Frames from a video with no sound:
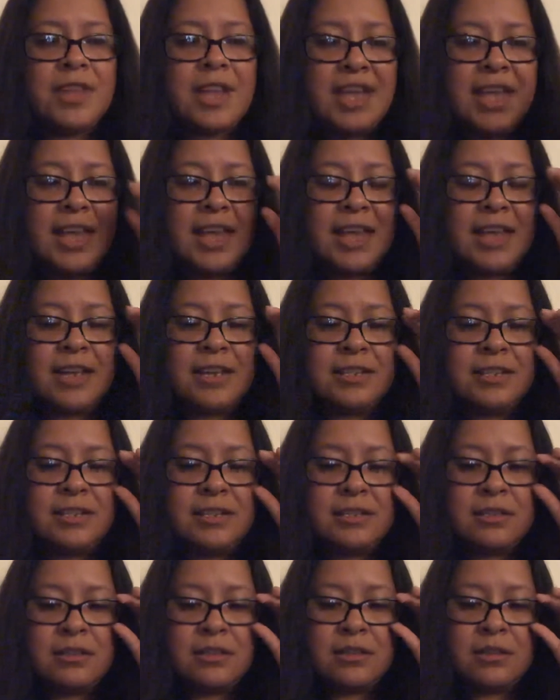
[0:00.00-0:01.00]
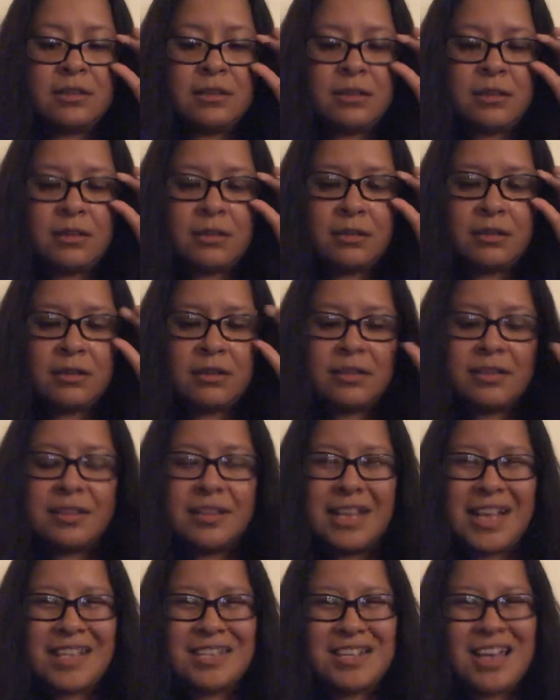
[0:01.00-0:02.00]
And
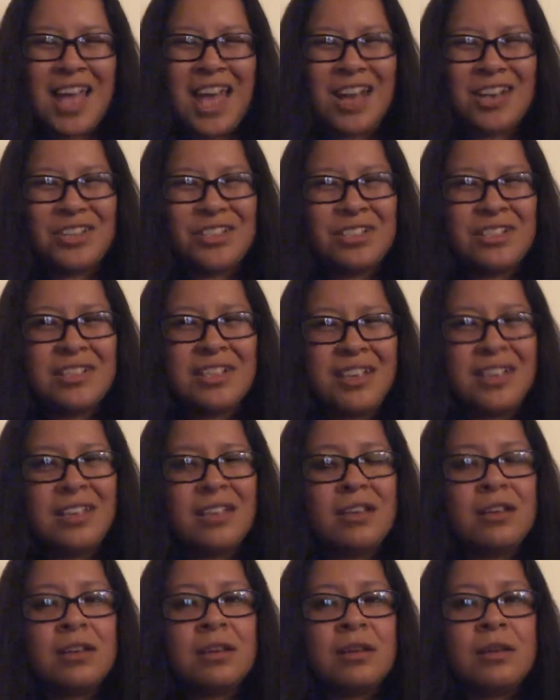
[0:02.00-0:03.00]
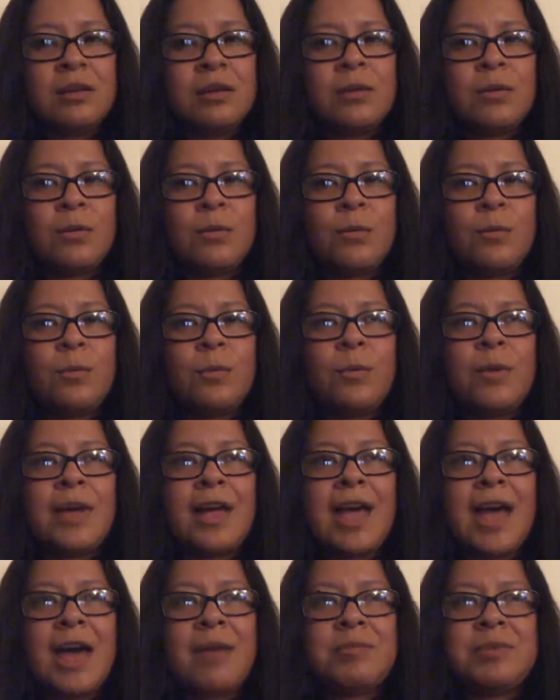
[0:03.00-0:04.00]
that's actually what
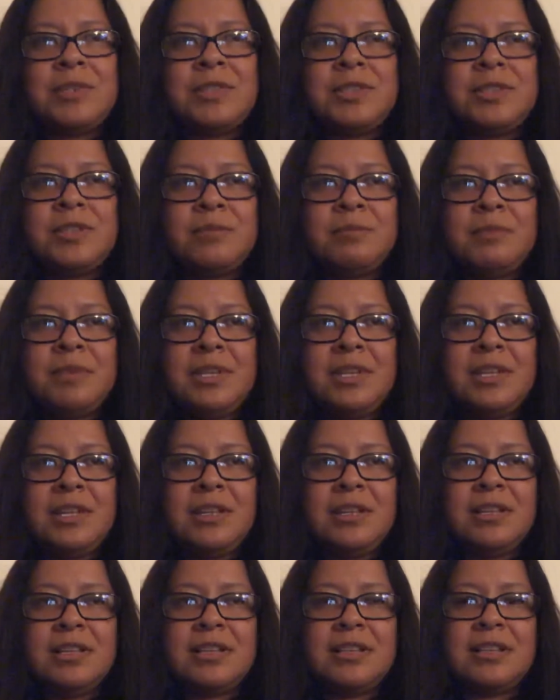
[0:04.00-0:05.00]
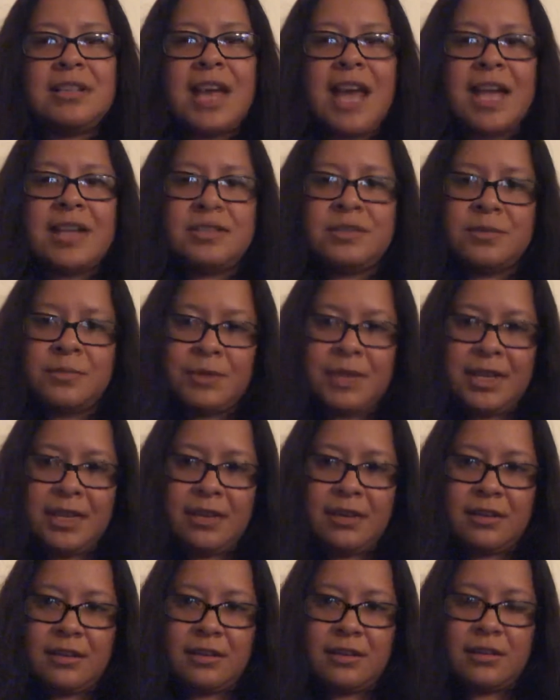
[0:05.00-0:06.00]
happened to me last
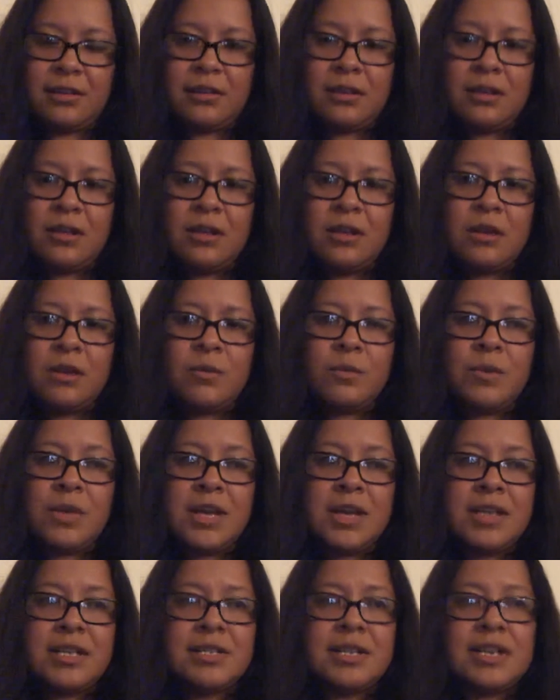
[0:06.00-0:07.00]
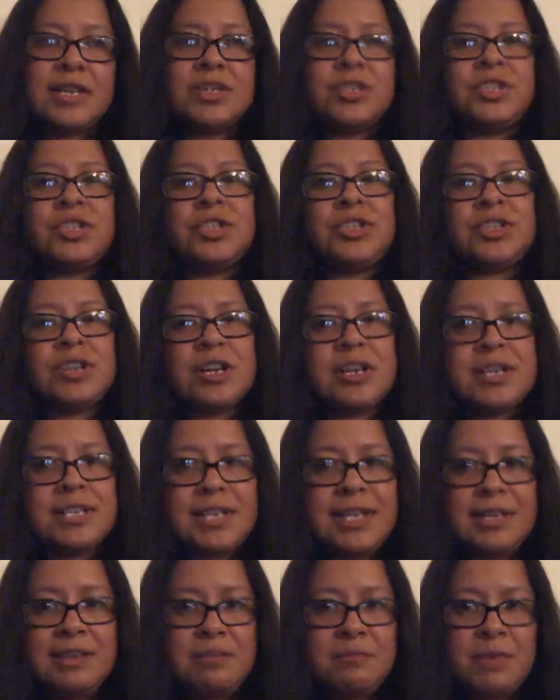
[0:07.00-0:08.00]
week. Was I started
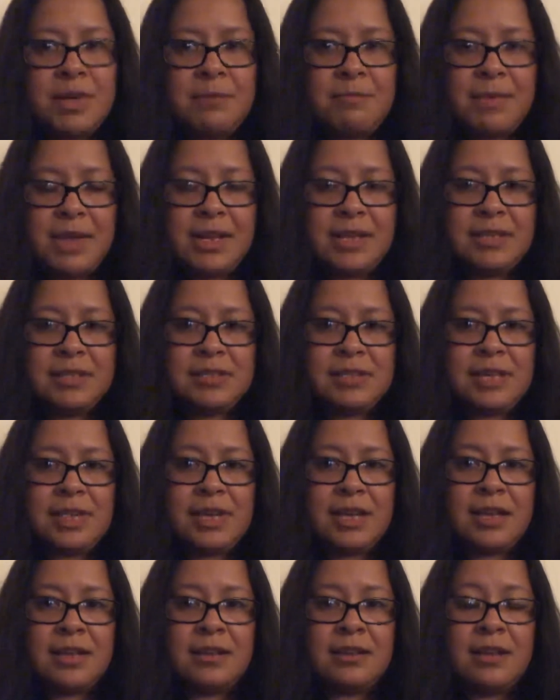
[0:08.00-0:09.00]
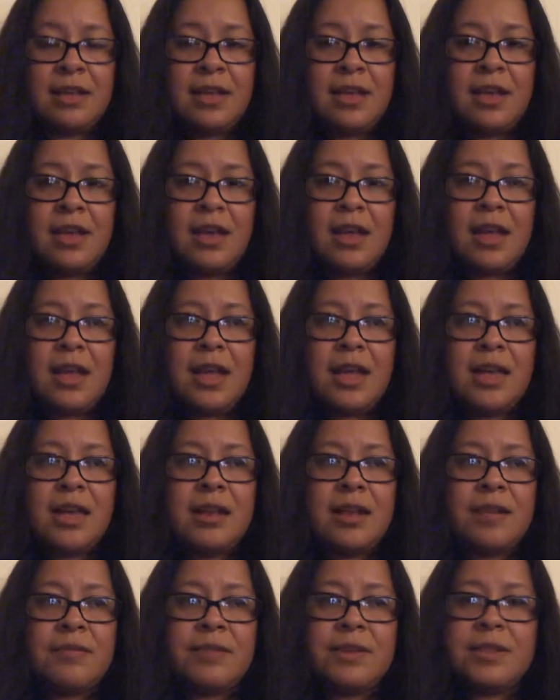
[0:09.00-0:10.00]
taking my medicine
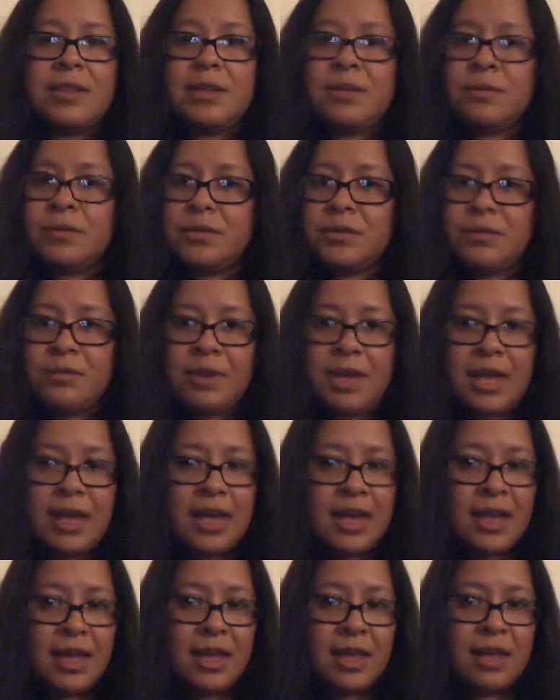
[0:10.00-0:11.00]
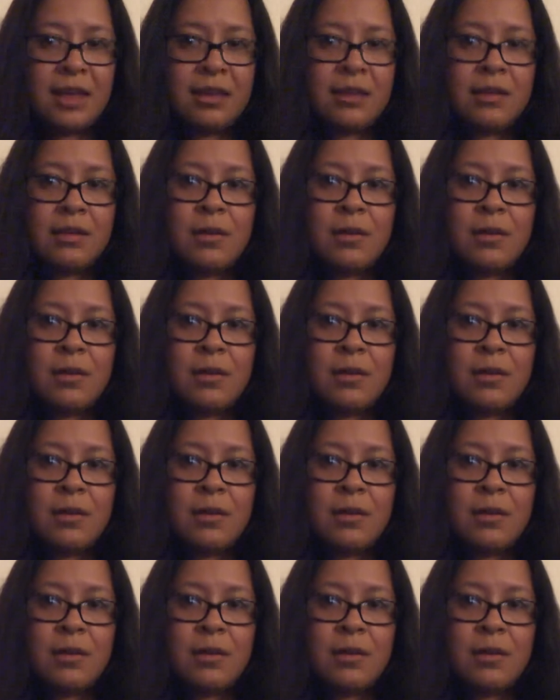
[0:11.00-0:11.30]
and everything was okay,